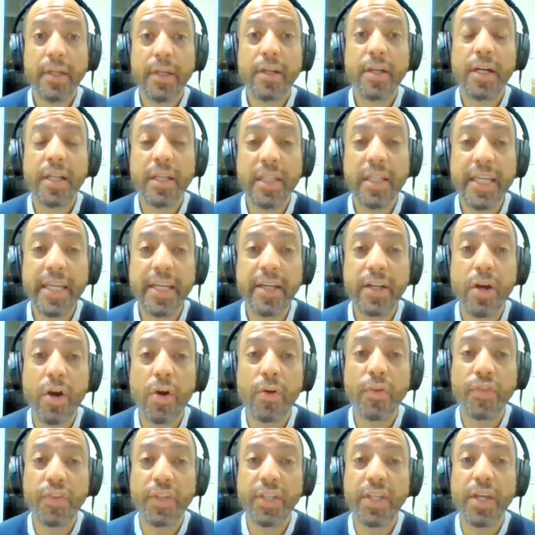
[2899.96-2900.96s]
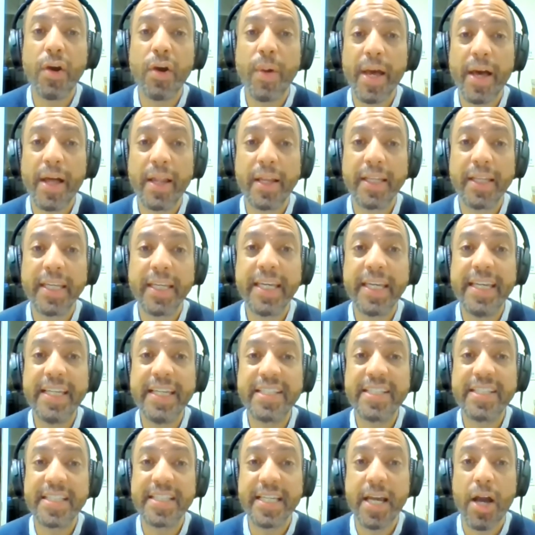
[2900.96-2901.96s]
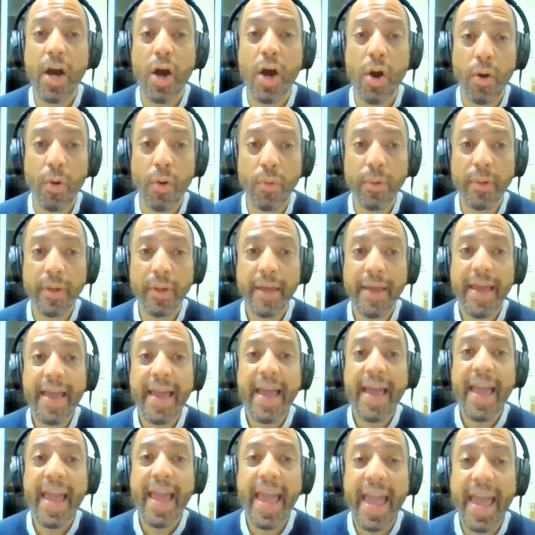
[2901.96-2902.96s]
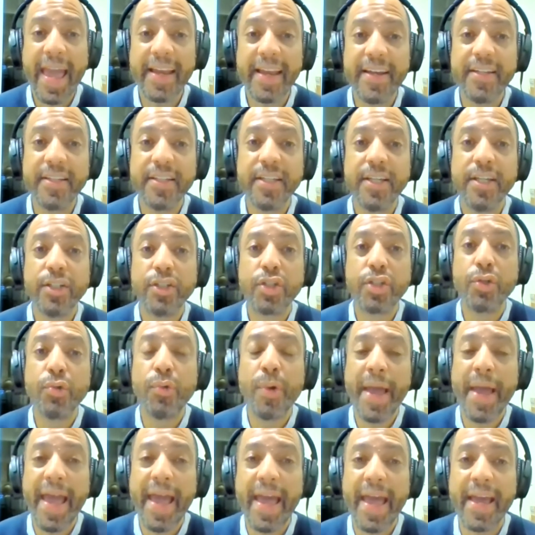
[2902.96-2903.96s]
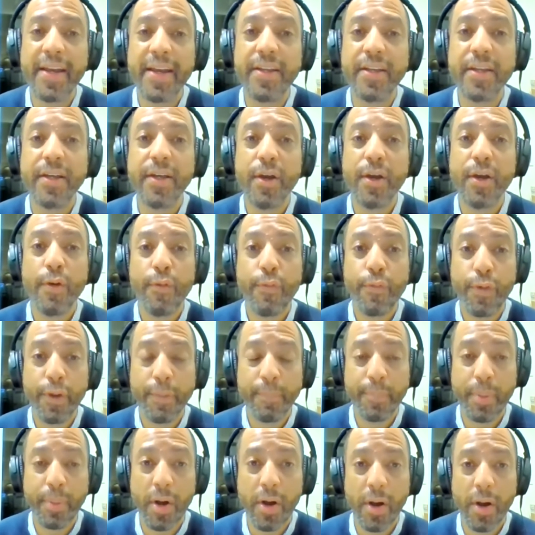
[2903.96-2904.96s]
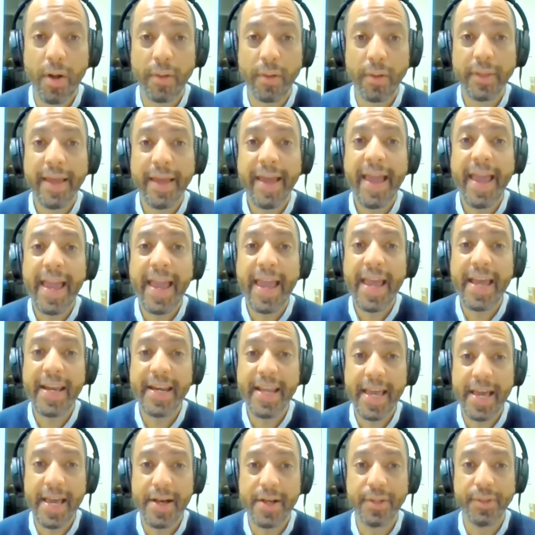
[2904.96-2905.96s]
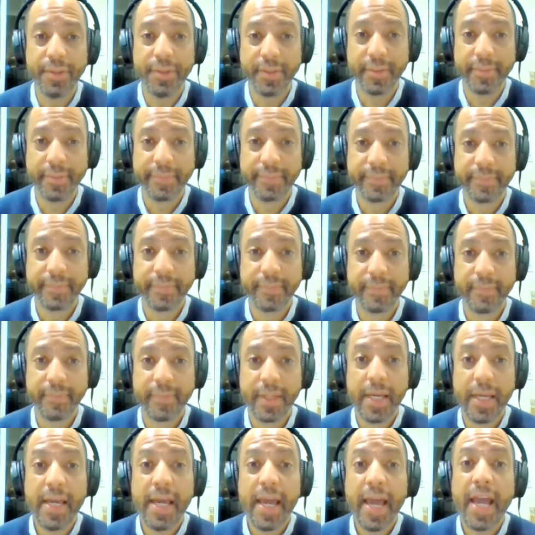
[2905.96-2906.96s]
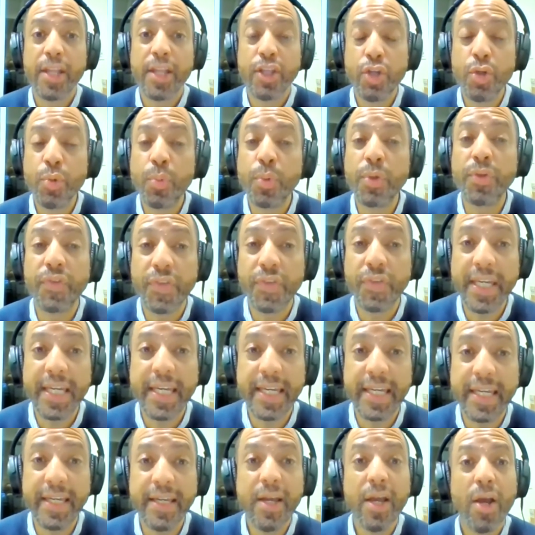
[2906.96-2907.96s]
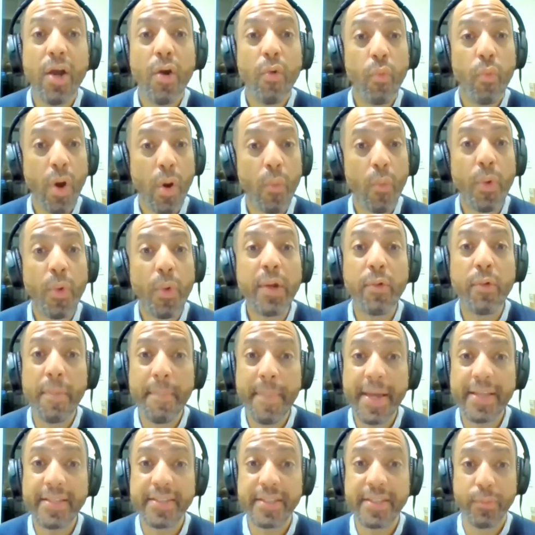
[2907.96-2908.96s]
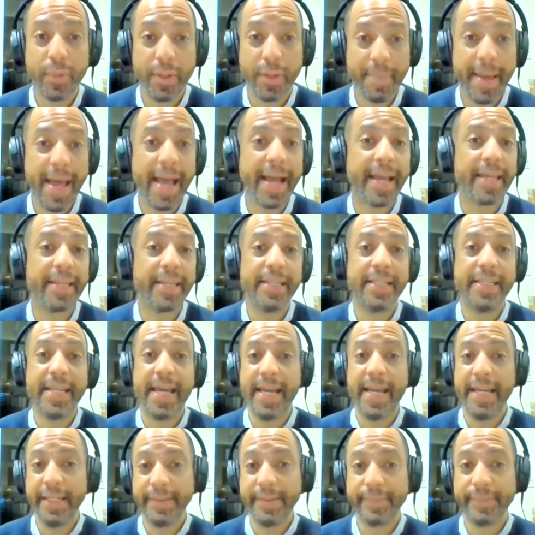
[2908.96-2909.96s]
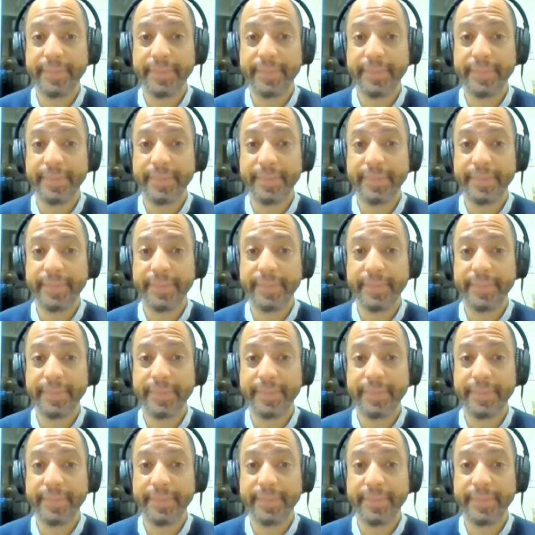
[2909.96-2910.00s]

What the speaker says: Coleco, Coleco, head-to-head football, handheld, and you will see what we were messing with back in the day.